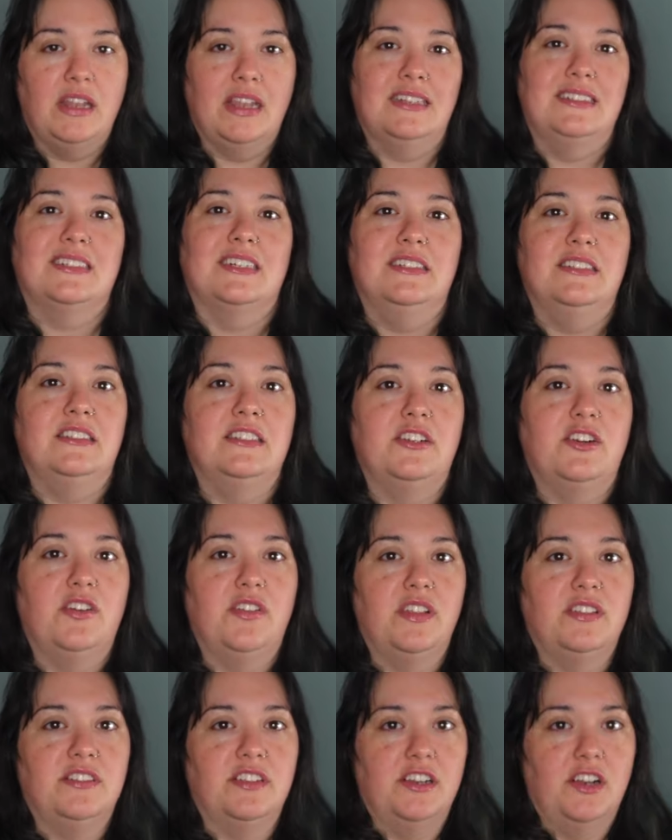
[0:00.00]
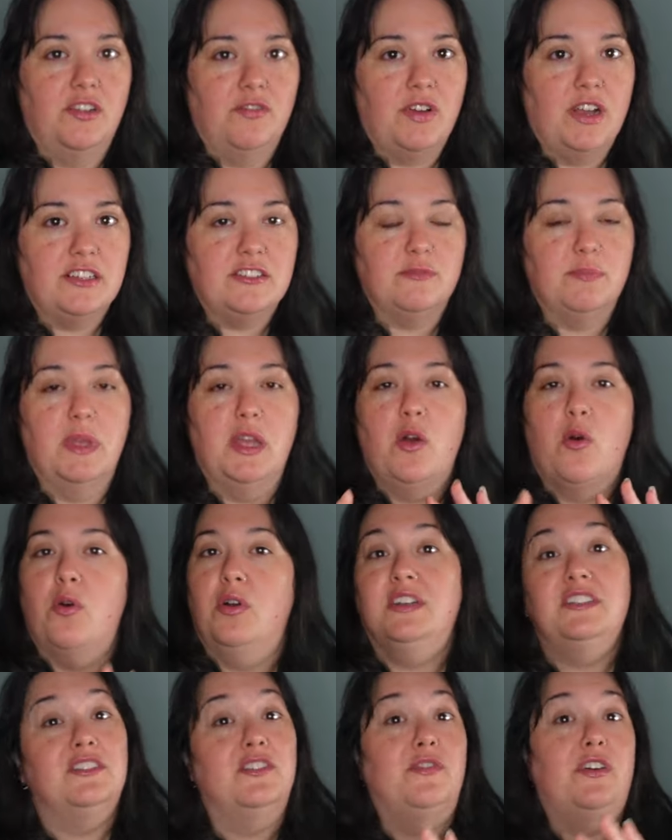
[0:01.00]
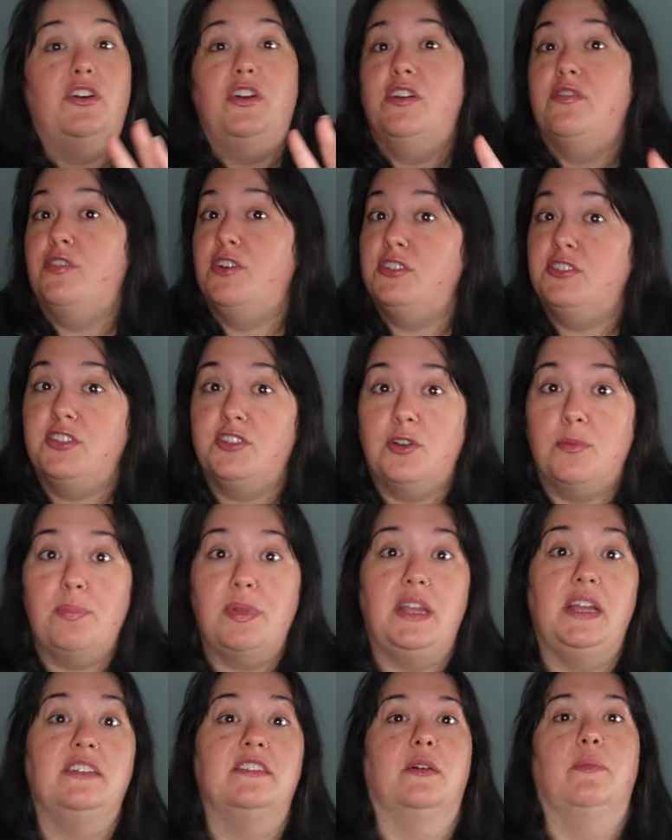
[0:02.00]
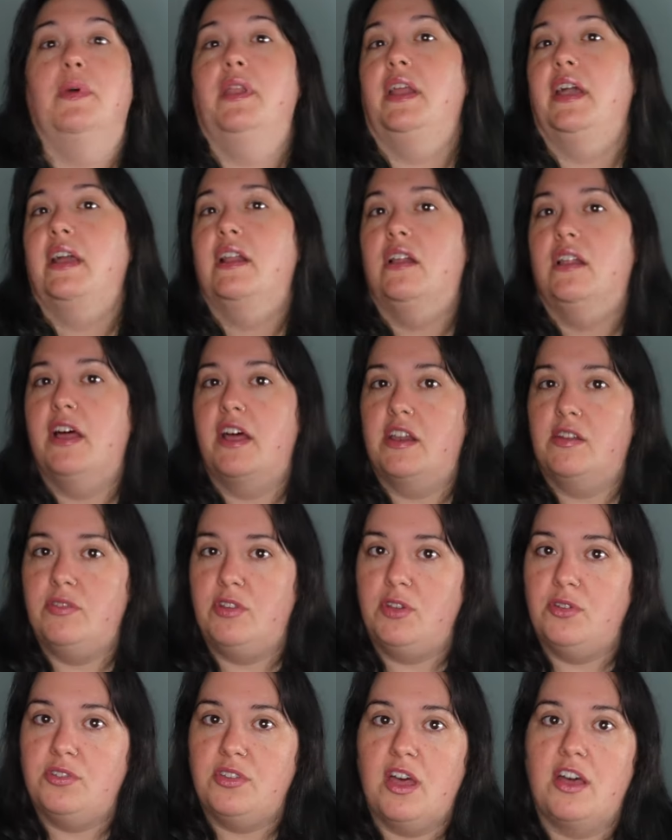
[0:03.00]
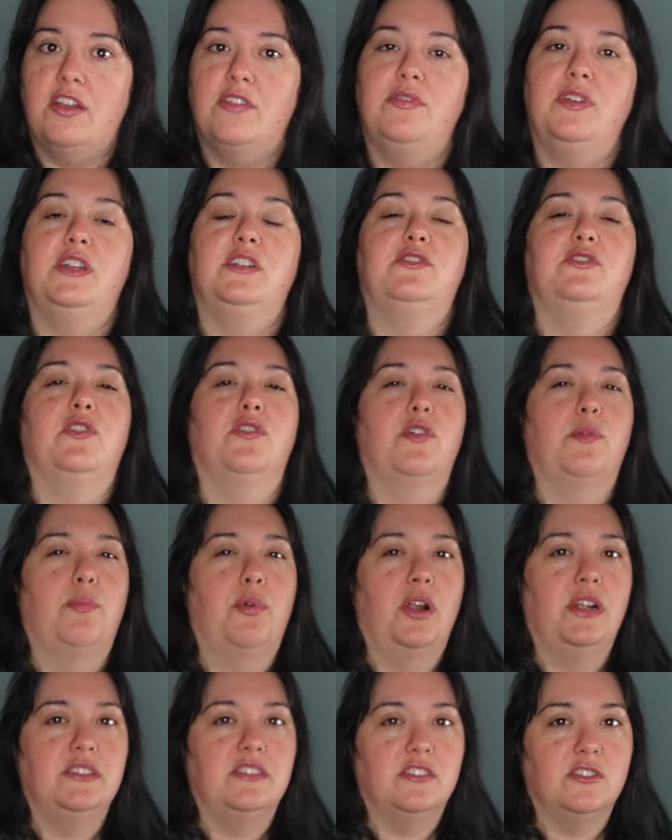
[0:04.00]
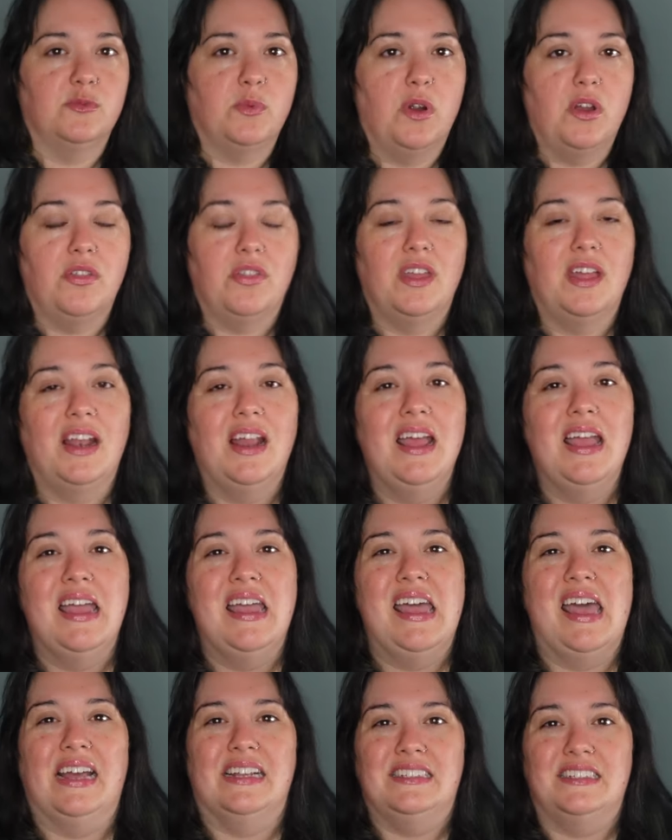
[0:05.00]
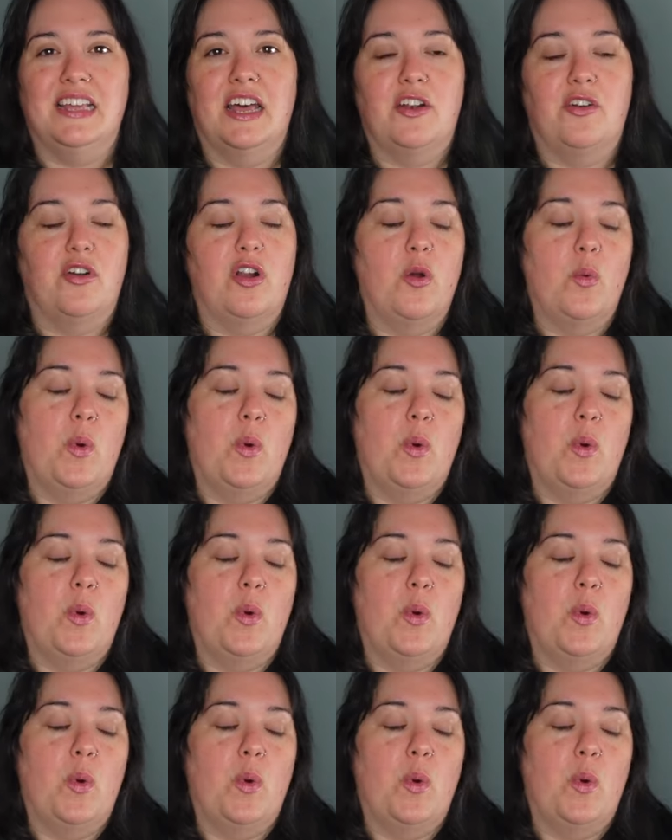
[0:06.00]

Let's consider this an investment or it's a very versatile piece. I'm gonna get a lot of use out of it, so the price is worth it, etc.